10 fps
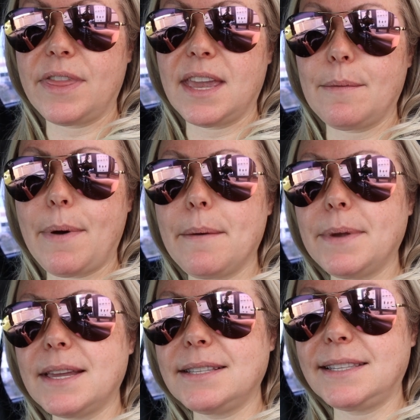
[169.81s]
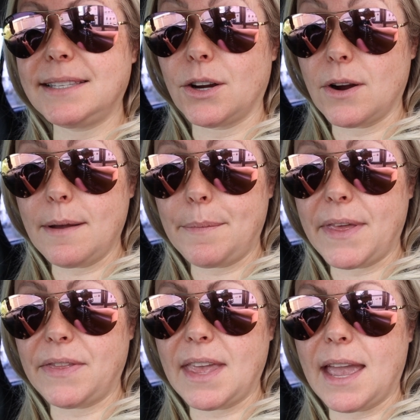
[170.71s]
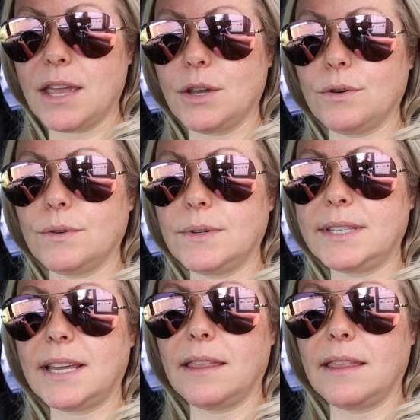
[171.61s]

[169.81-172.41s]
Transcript: the pumpkin syrup that they use